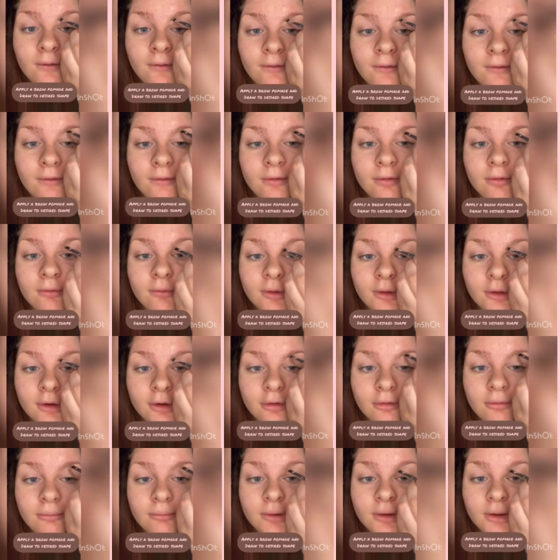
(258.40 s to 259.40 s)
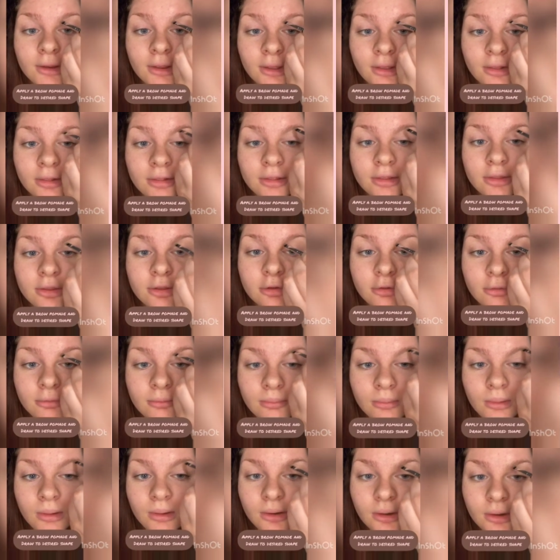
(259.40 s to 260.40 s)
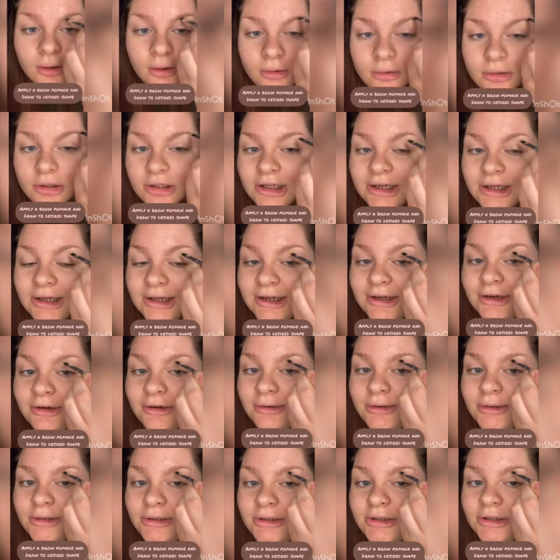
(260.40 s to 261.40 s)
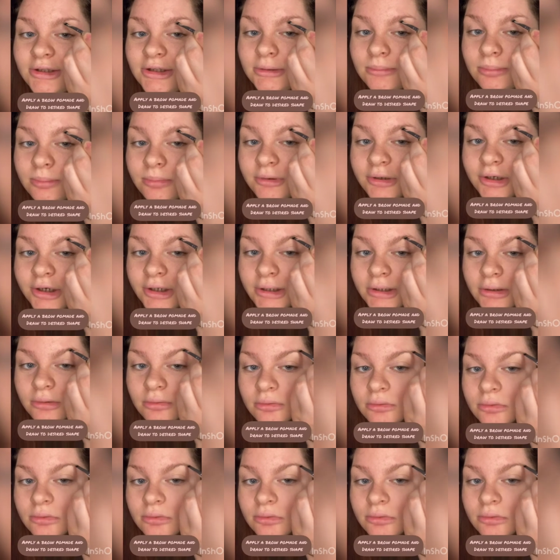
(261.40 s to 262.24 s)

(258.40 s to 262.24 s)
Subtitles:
So what you do is do a line under the brow.